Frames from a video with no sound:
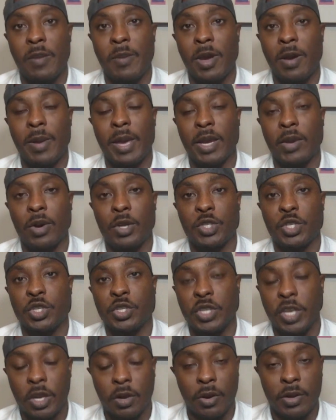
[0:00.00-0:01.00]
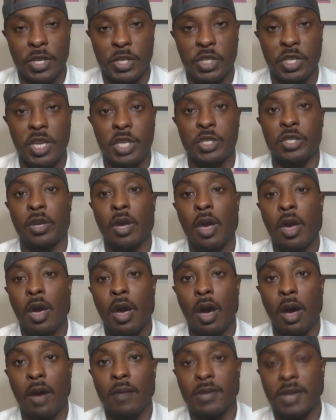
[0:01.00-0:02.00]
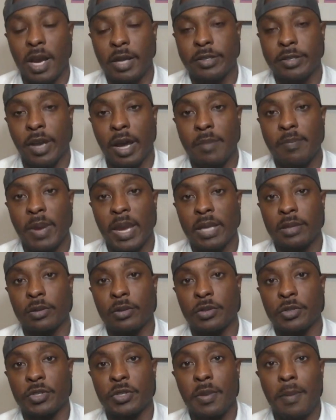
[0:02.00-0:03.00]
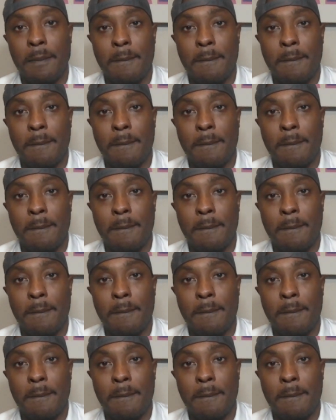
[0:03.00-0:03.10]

mailbag questions here on this edition of Locked On Panthers.